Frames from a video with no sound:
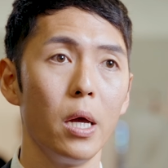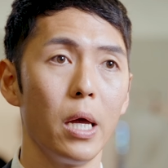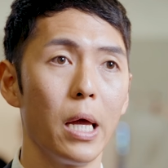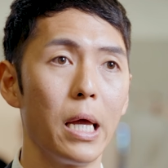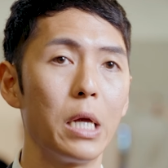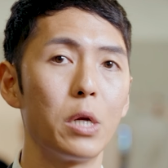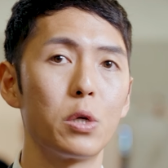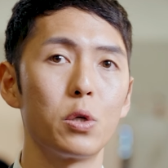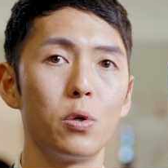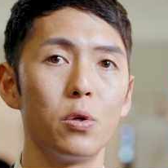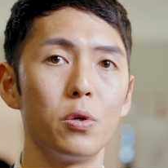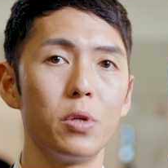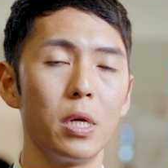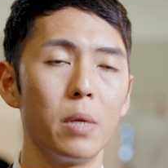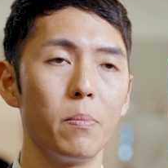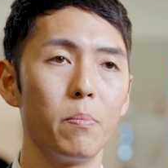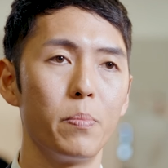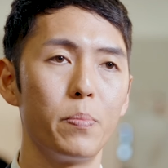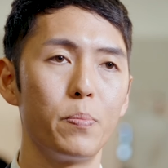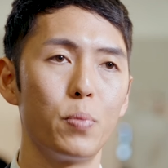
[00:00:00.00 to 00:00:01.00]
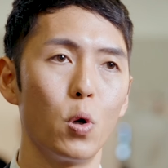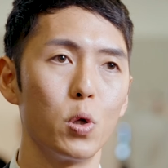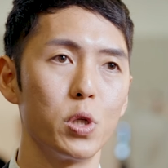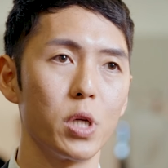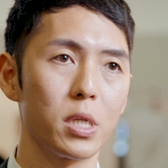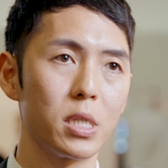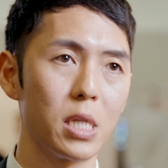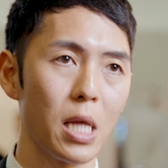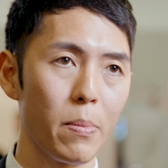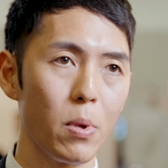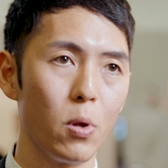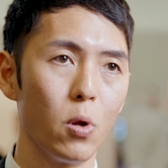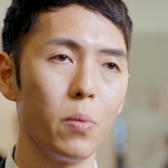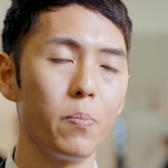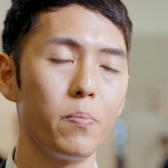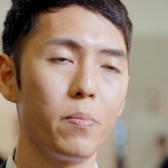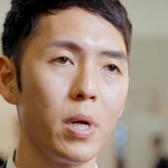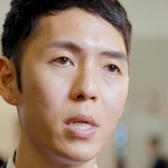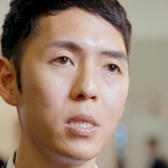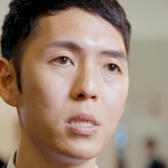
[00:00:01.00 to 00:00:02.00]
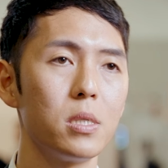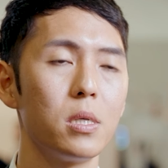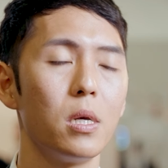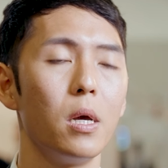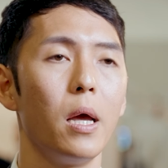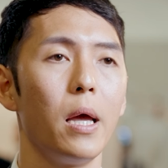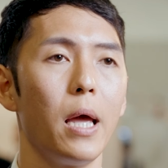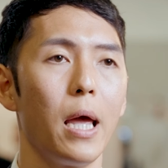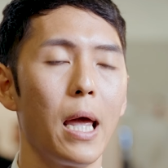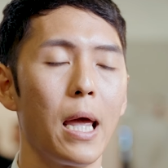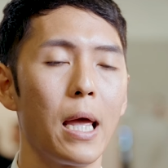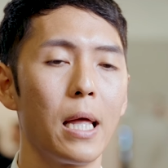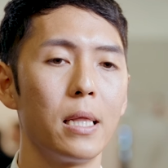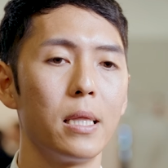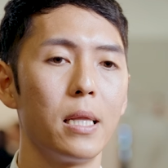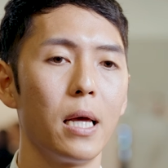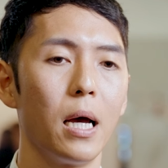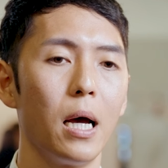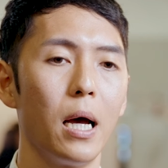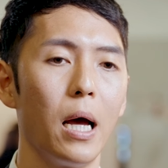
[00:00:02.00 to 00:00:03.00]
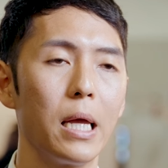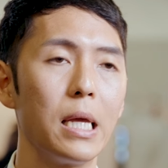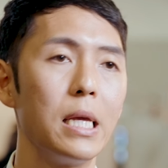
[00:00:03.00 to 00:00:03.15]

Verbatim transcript: including project development and uh,